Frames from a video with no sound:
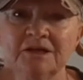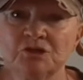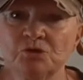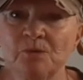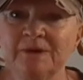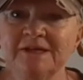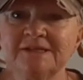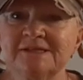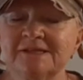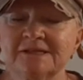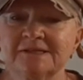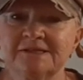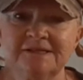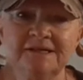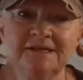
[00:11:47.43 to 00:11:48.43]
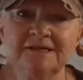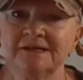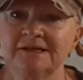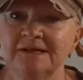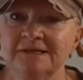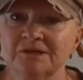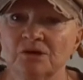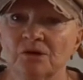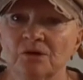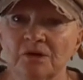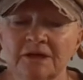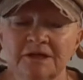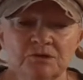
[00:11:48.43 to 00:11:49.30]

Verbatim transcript: 2016 and into early